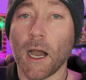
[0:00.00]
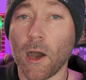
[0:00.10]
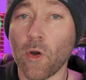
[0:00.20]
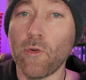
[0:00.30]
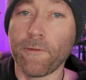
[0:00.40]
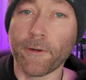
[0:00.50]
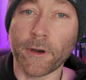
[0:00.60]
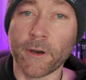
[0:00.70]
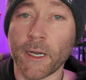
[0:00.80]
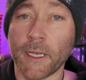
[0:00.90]

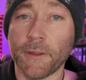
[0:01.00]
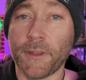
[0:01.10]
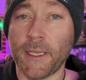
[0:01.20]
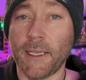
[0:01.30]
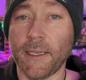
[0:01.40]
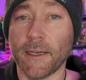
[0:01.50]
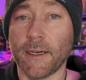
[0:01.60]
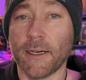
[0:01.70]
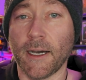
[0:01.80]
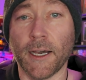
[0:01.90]
over the
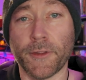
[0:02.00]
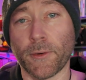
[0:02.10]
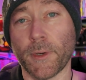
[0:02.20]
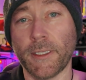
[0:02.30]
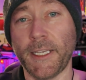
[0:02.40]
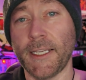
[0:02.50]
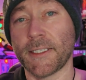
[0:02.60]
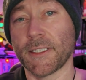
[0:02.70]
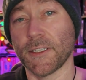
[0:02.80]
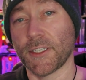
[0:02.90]
other
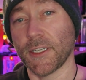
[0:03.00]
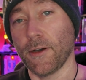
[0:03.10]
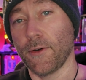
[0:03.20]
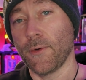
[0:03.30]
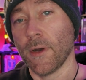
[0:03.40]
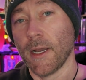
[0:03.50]
release. So